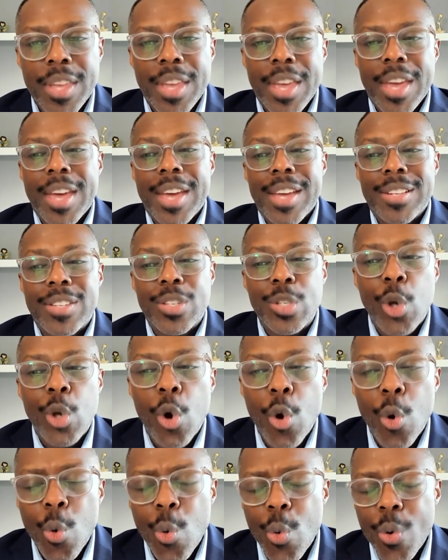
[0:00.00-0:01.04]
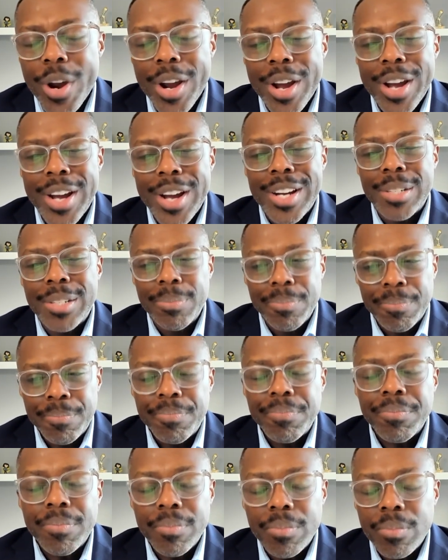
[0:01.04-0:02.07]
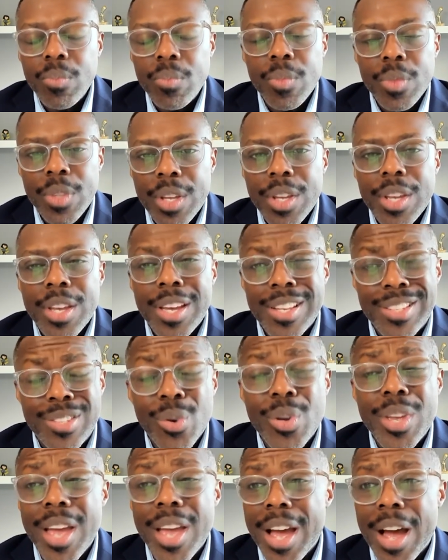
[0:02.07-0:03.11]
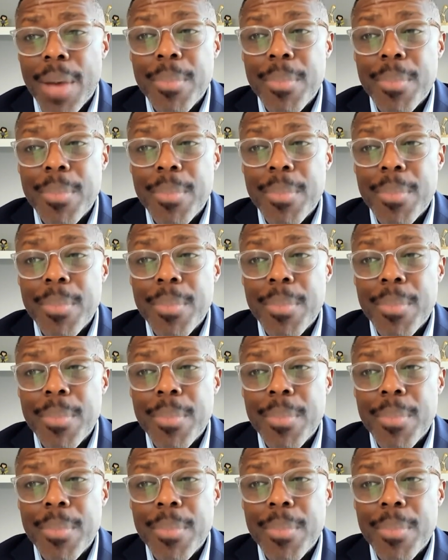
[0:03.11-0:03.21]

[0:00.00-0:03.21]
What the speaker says: And so, yeah,